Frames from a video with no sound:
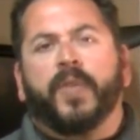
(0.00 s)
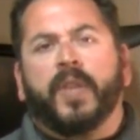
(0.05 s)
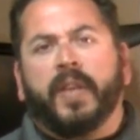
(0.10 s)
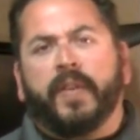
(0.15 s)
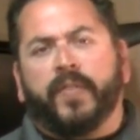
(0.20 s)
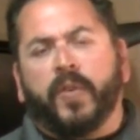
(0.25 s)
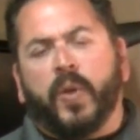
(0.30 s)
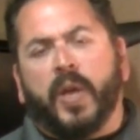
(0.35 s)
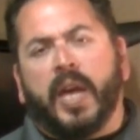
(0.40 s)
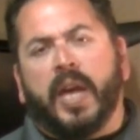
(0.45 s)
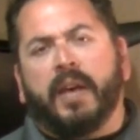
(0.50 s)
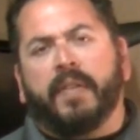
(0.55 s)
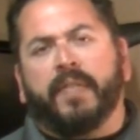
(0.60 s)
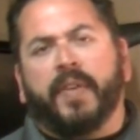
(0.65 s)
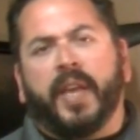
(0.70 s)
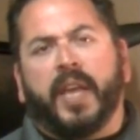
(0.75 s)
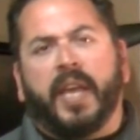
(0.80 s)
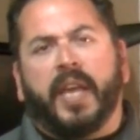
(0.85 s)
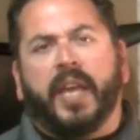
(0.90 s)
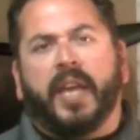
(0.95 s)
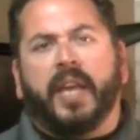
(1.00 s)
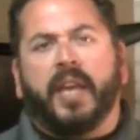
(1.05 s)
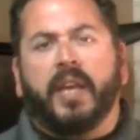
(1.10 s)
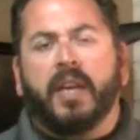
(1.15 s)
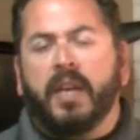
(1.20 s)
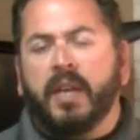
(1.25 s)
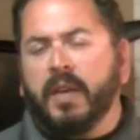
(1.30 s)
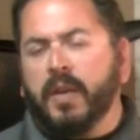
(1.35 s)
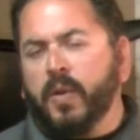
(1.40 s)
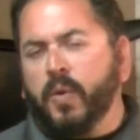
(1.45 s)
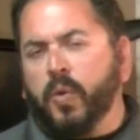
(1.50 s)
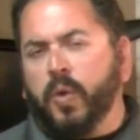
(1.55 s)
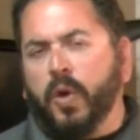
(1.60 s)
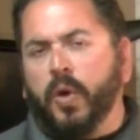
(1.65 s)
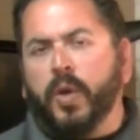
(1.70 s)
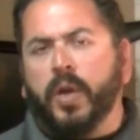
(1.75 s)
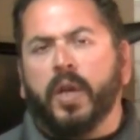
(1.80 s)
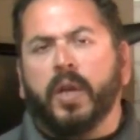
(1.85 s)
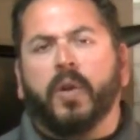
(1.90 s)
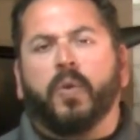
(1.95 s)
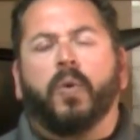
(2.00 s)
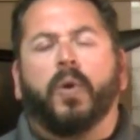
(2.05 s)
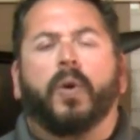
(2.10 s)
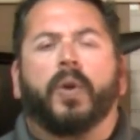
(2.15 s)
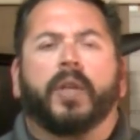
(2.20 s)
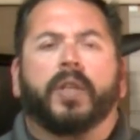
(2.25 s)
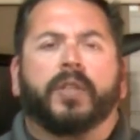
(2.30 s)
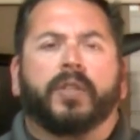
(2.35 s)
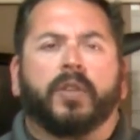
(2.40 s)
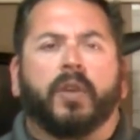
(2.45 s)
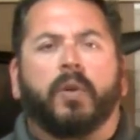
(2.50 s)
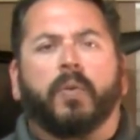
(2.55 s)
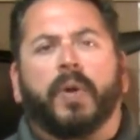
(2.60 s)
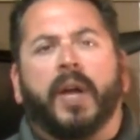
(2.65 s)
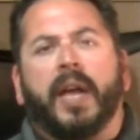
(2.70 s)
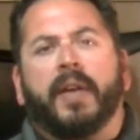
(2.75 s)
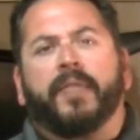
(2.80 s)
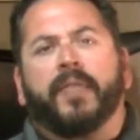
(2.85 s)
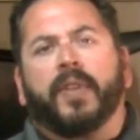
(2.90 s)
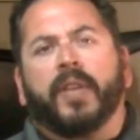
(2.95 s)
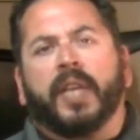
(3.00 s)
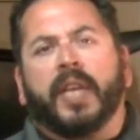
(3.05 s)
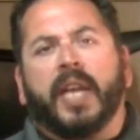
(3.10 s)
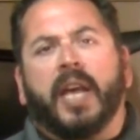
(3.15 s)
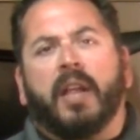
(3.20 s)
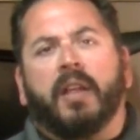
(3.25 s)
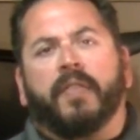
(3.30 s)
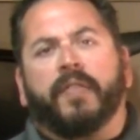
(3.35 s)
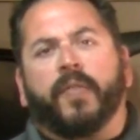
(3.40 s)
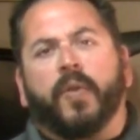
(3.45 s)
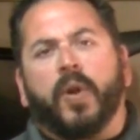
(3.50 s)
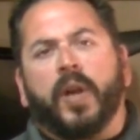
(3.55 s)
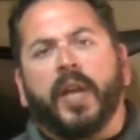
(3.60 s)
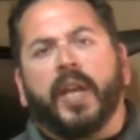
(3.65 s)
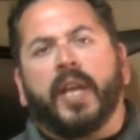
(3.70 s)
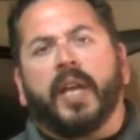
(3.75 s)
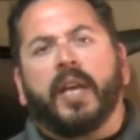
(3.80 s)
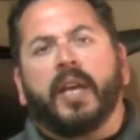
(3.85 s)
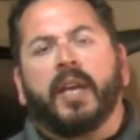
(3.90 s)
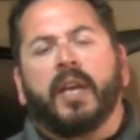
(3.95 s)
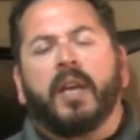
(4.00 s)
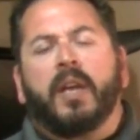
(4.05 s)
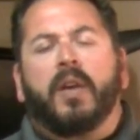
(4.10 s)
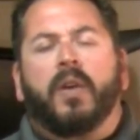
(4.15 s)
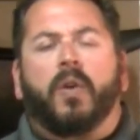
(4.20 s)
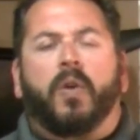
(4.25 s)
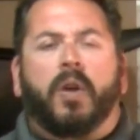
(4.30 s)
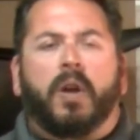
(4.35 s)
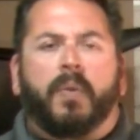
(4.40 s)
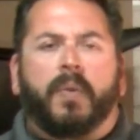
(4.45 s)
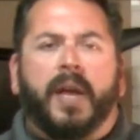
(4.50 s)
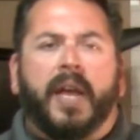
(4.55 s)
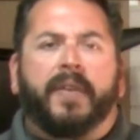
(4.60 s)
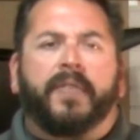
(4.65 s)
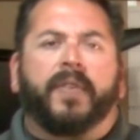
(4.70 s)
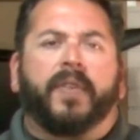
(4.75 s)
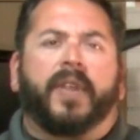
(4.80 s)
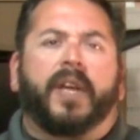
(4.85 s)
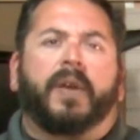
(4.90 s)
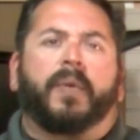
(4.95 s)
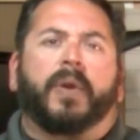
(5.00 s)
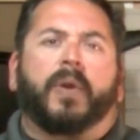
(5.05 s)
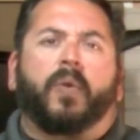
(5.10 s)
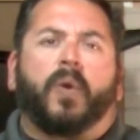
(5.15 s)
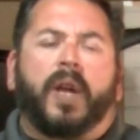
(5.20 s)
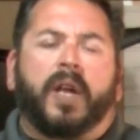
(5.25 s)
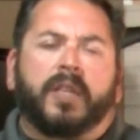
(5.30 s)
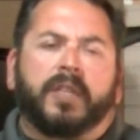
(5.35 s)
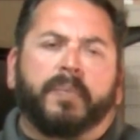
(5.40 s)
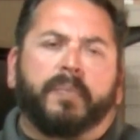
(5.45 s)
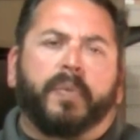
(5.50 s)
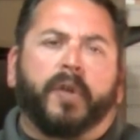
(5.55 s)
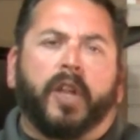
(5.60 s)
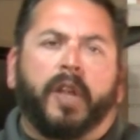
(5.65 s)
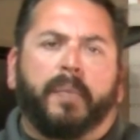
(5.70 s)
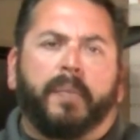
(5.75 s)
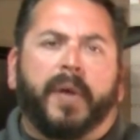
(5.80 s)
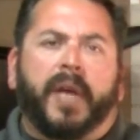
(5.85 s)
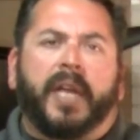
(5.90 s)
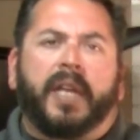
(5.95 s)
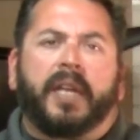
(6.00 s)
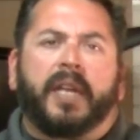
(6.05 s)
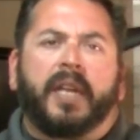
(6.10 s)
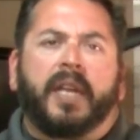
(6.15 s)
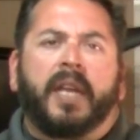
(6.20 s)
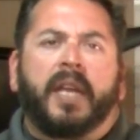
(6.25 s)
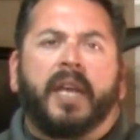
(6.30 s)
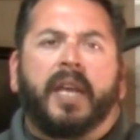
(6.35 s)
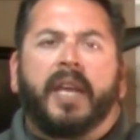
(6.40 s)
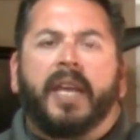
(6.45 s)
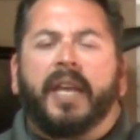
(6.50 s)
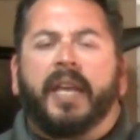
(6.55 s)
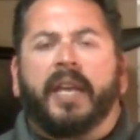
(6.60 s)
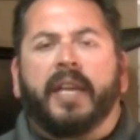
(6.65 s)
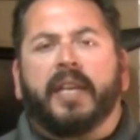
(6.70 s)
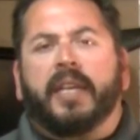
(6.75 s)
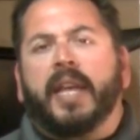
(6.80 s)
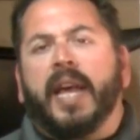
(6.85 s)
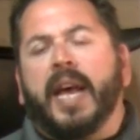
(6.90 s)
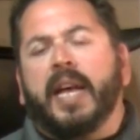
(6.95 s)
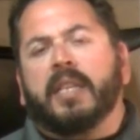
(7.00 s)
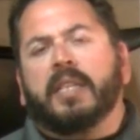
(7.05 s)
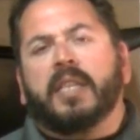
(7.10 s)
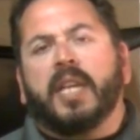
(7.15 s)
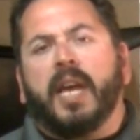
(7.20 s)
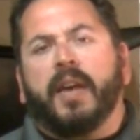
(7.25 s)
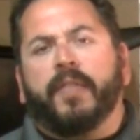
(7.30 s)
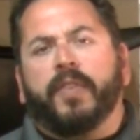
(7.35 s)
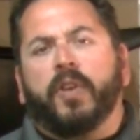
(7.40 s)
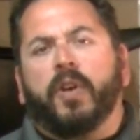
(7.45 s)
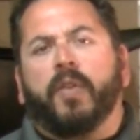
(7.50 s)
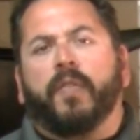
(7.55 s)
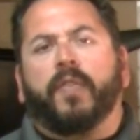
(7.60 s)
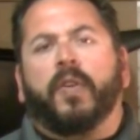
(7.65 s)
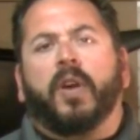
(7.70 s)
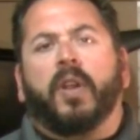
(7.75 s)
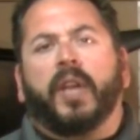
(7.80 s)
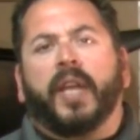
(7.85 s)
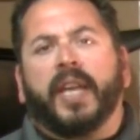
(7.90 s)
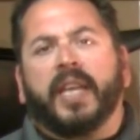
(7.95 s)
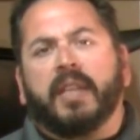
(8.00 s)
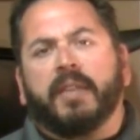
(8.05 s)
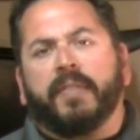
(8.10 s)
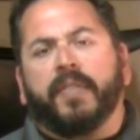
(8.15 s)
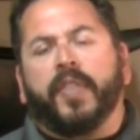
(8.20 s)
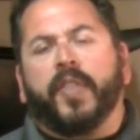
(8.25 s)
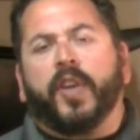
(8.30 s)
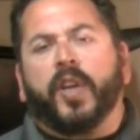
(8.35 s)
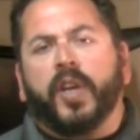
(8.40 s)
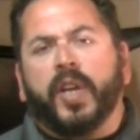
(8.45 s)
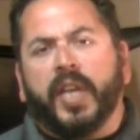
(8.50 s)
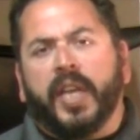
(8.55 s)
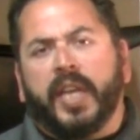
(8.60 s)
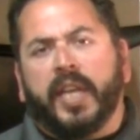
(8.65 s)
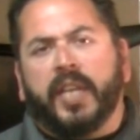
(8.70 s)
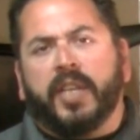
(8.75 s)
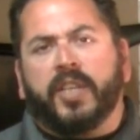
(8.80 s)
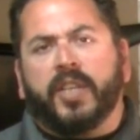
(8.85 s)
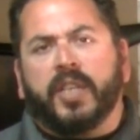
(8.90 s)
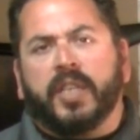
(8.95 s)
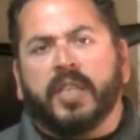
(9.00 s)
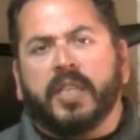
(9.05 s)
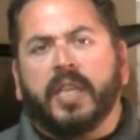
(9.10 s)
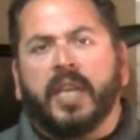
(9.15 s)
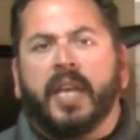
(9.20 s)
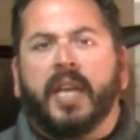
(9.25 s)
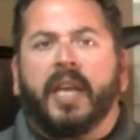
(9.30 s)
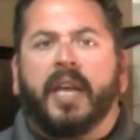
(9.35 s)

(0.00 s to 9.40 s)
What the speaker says: If you have a quote-unquote assault rifle in California, or a rifle that requires a bullet button, it has to have an overall length of 30 inches.